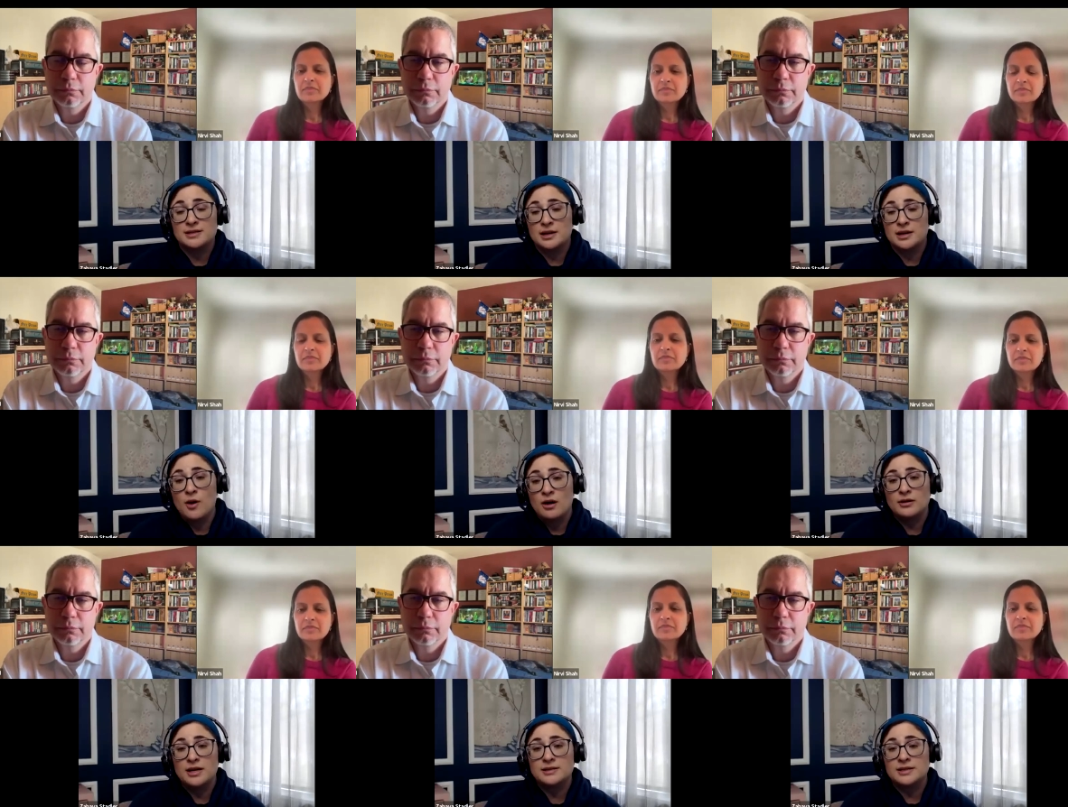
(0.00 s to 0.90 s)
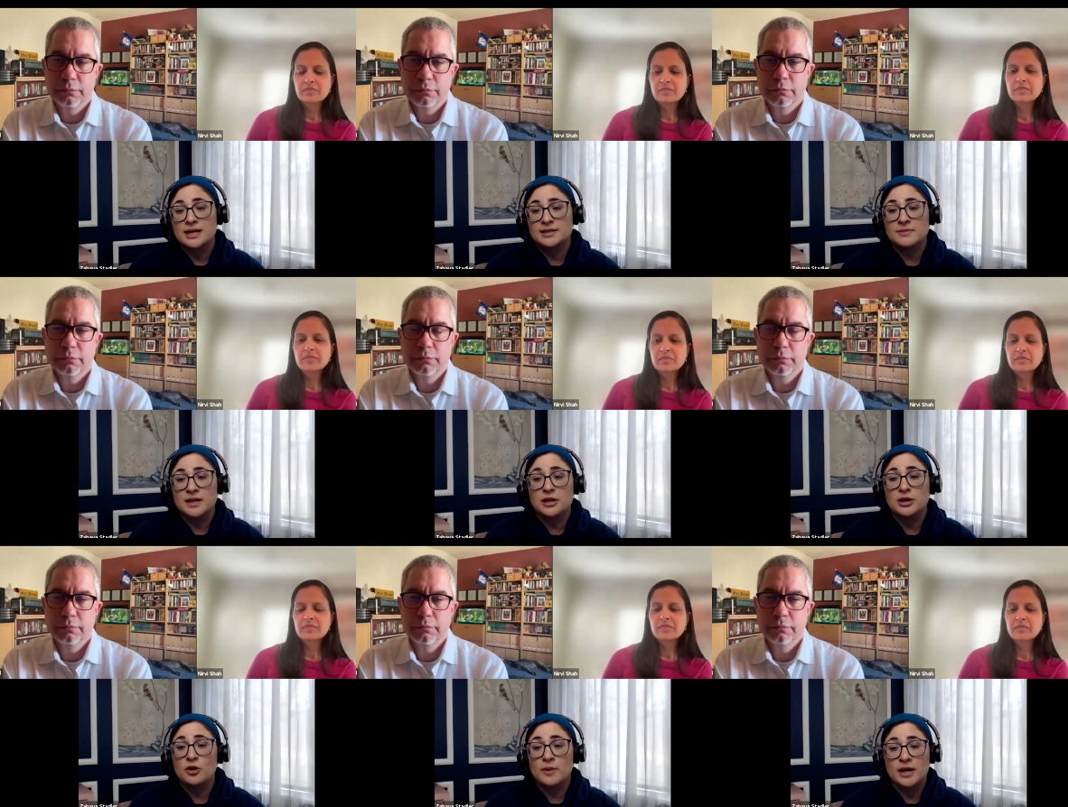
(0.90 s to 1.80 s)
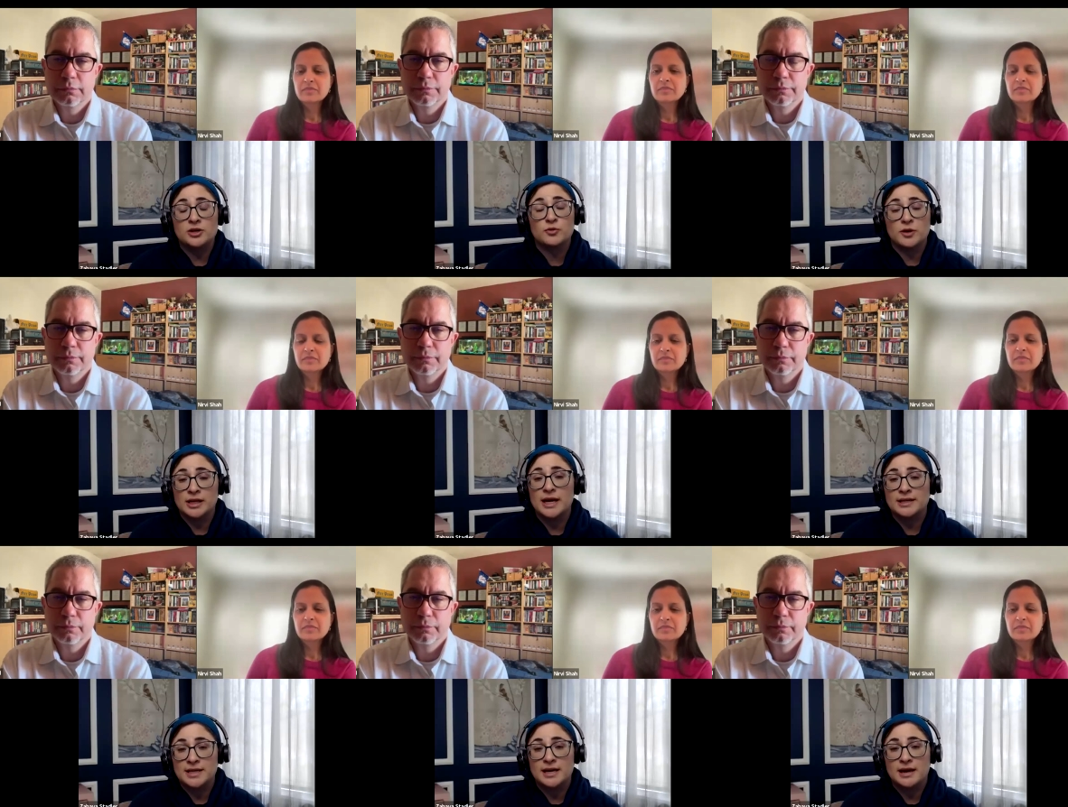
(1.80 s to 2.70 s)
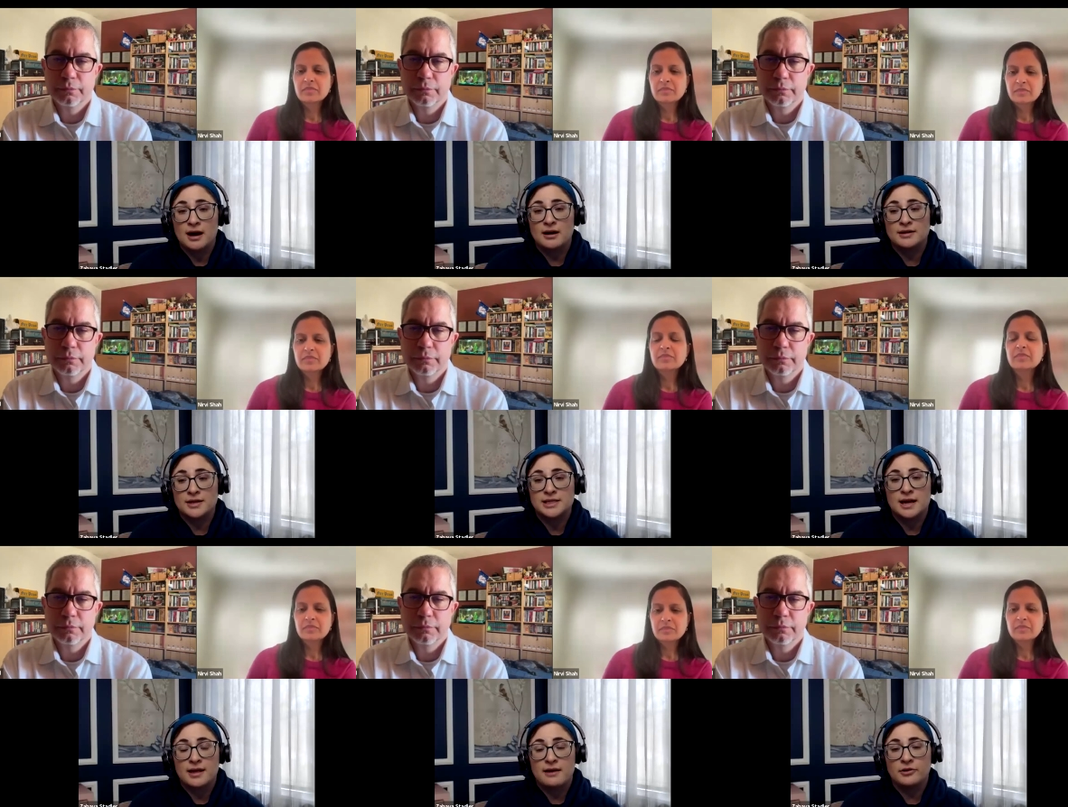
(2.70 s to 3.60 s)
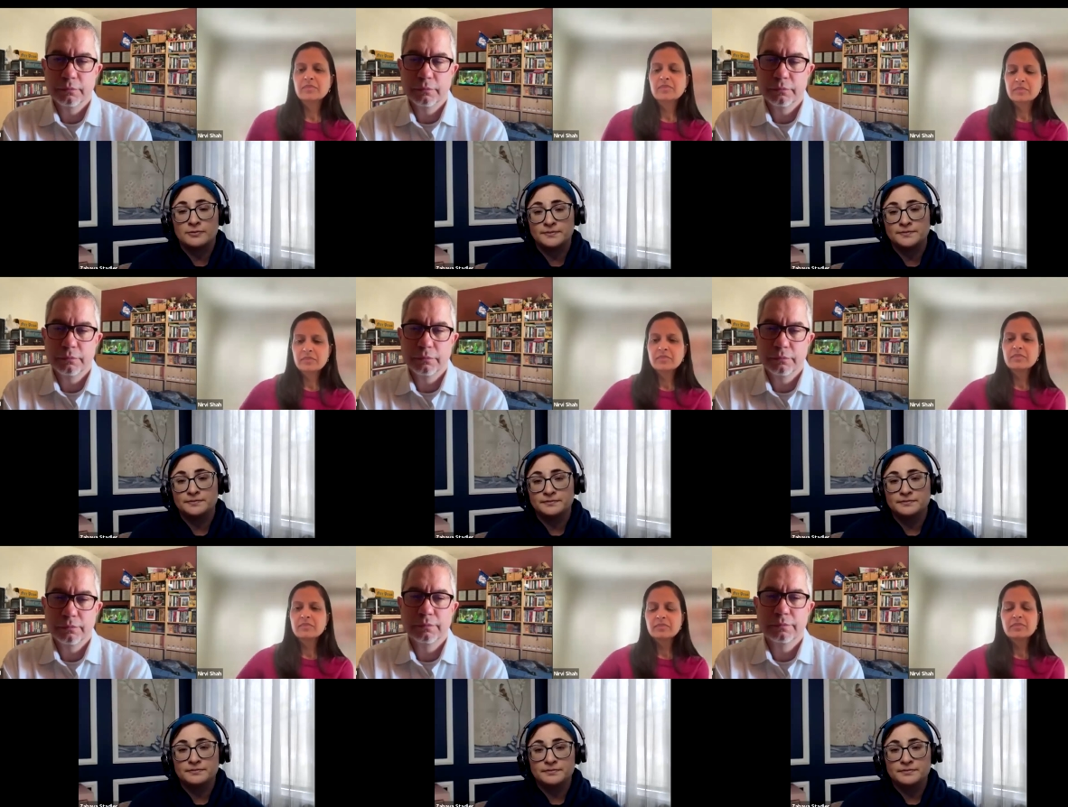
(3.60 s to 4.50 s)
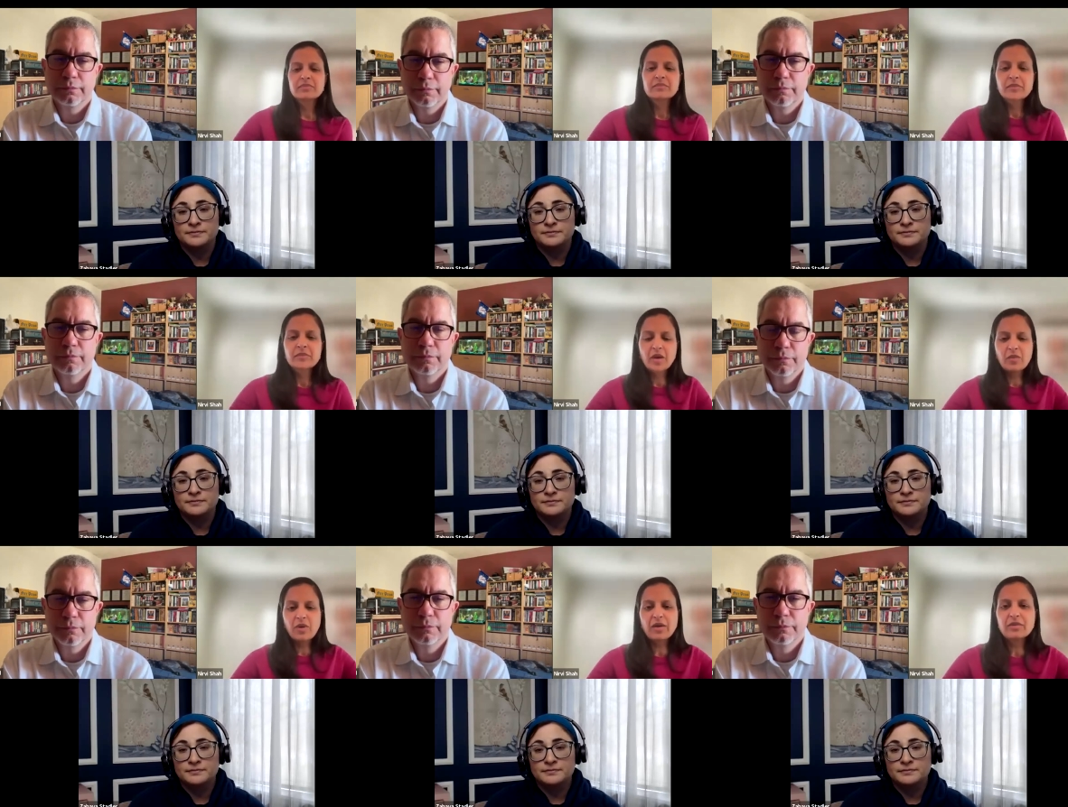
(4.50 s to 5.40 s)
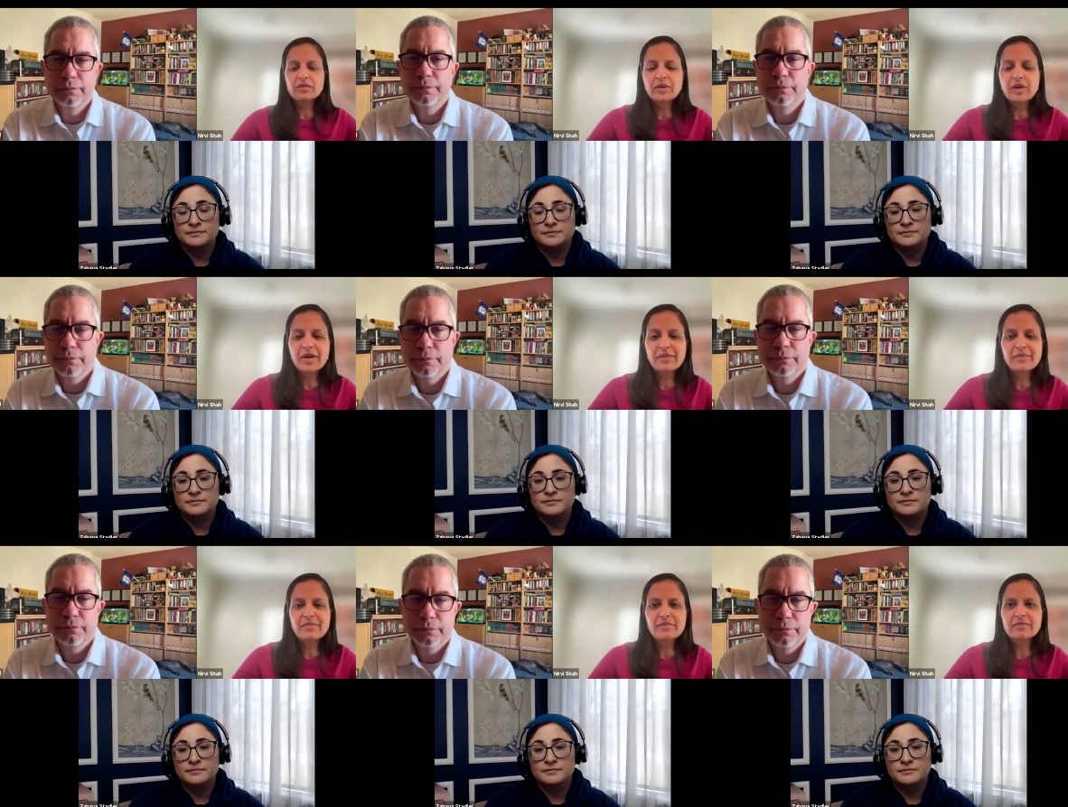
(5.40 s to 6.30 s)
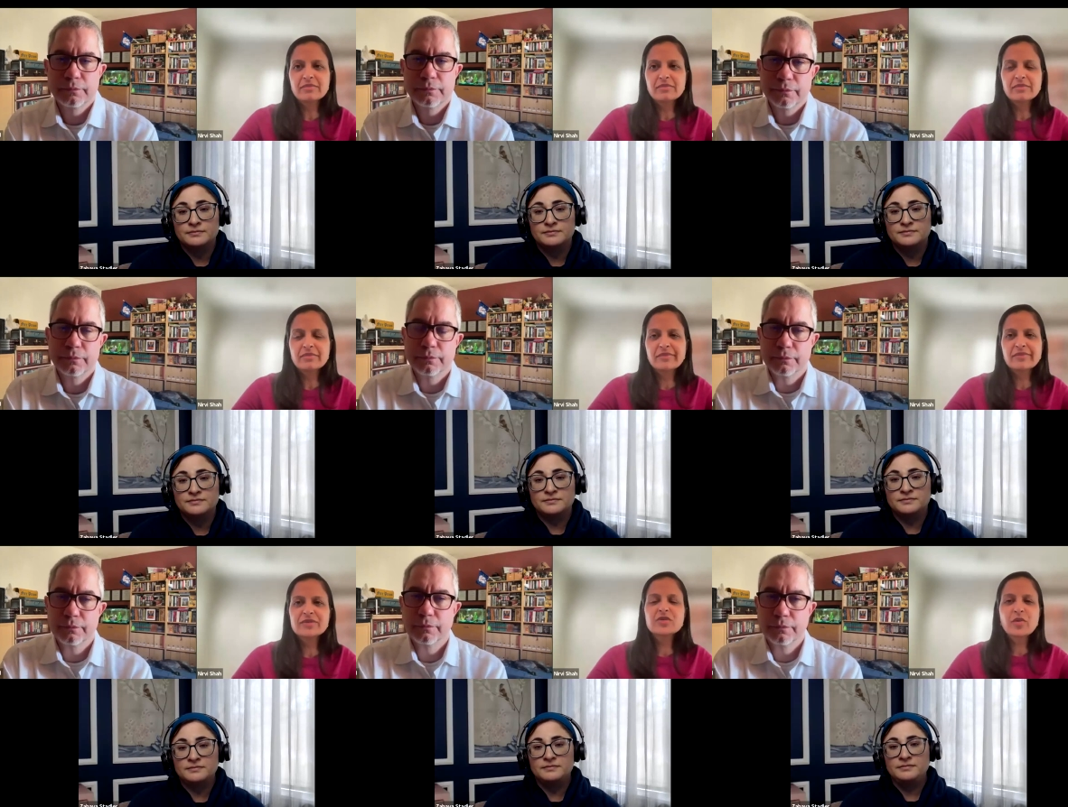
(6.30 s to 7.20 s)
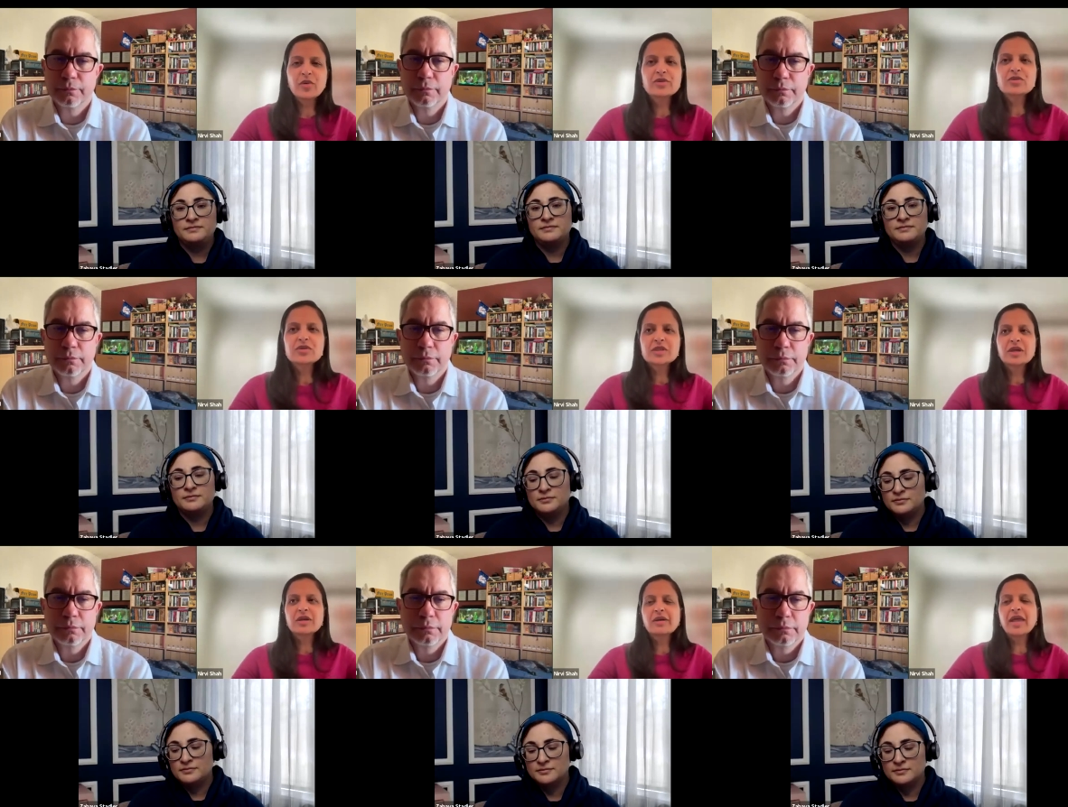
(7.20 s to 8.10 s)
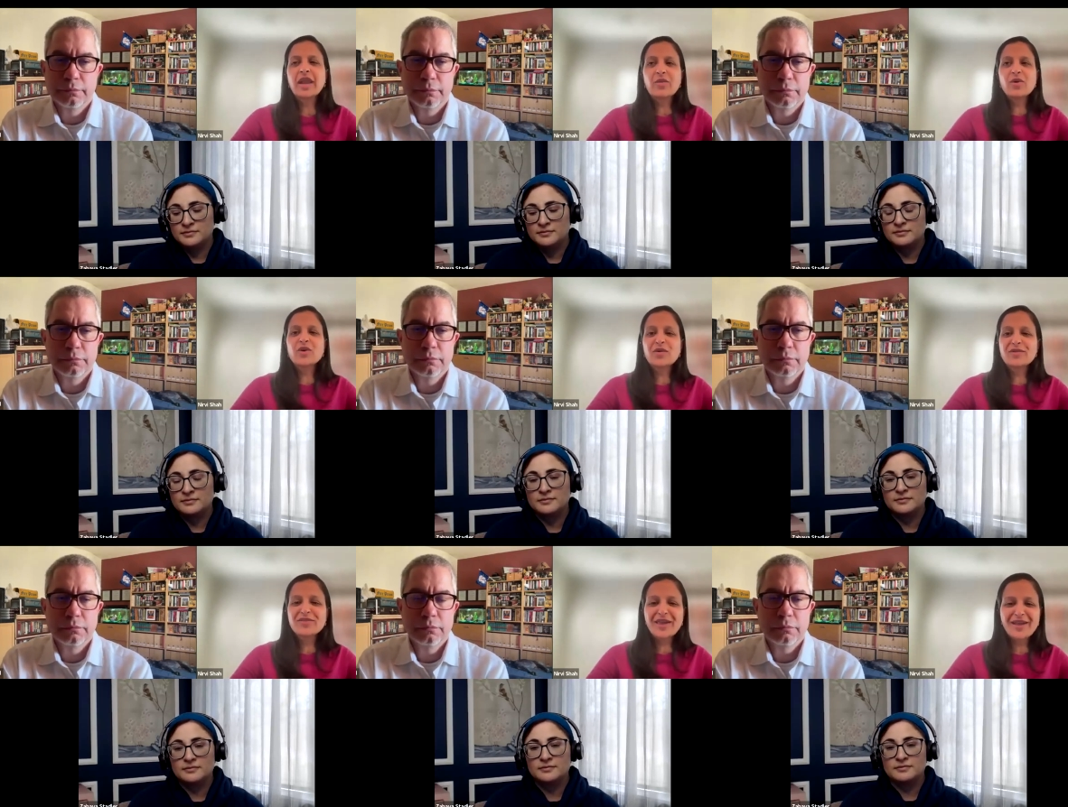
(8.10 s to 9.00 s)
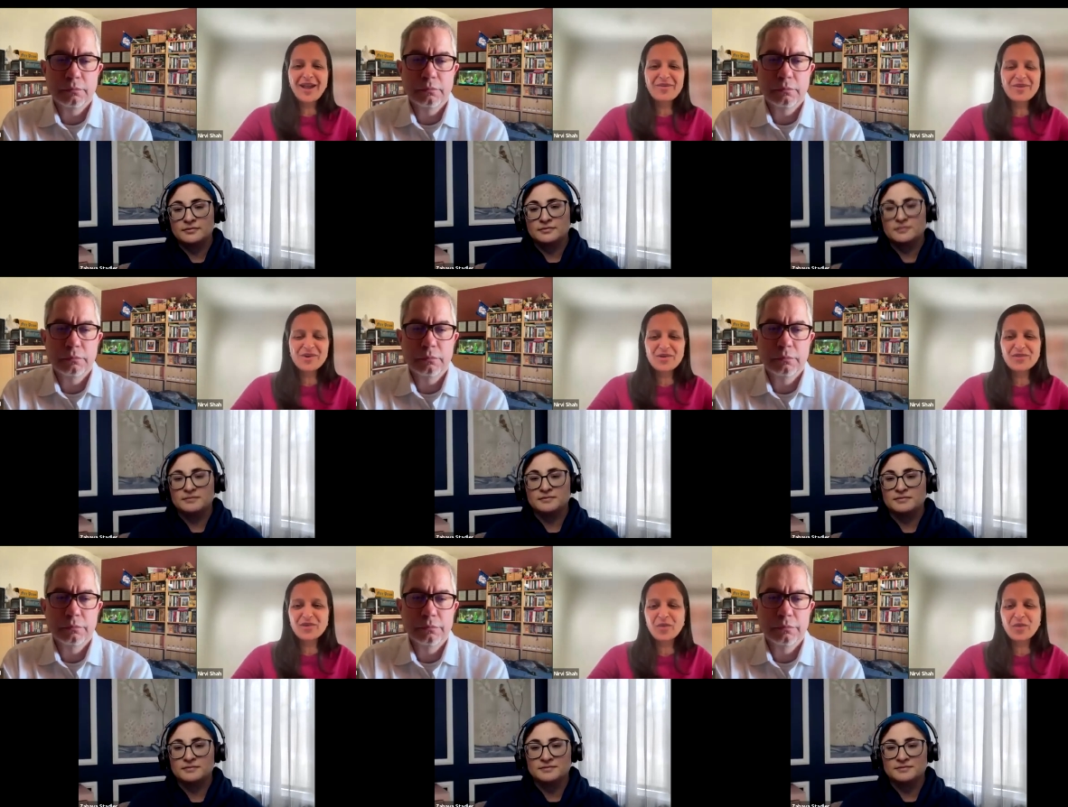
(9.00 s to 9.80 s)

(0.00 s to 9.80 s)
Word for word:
Speaker 1: inequalities. And that's something that nobody is really yet taking on at the state level.
Speaker 2: Oh, wow. Um, super interesting. And I wonder if they, I wonder if there